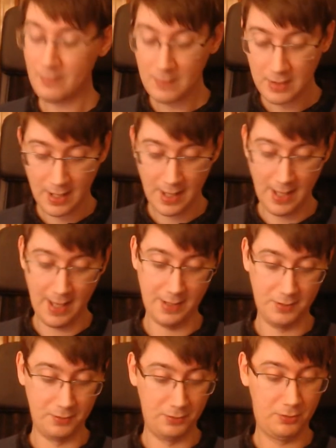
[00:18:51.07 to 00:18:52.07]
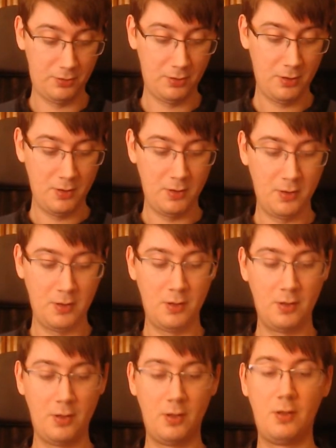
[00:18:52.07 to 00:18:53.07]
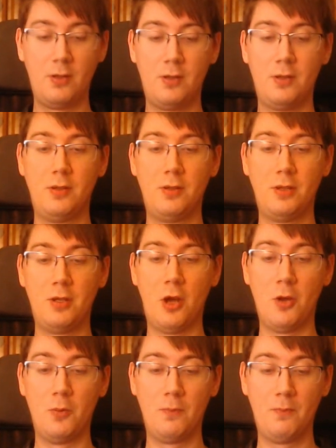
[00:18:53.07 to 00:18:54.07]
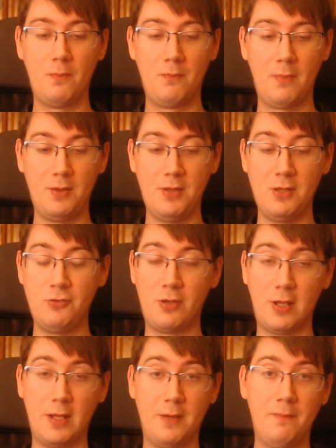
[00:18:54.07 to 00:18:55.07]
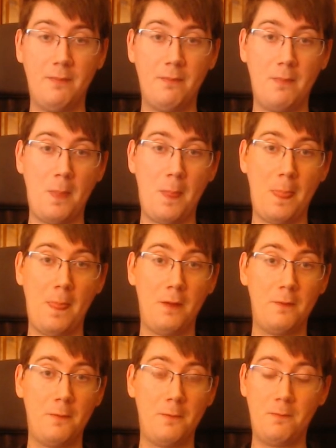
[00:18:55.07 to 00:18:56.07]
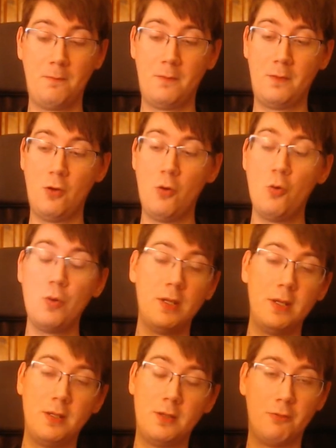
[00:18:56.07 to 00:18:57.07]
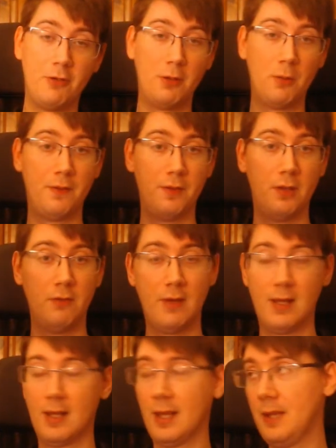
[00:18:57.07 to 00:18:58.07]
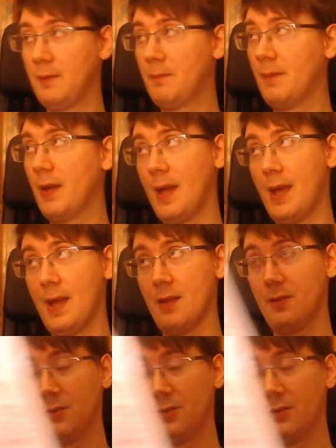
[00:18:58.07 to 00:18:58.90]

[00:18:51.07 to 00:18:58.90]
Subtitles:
and you know, essentially all you need to bring with you really is,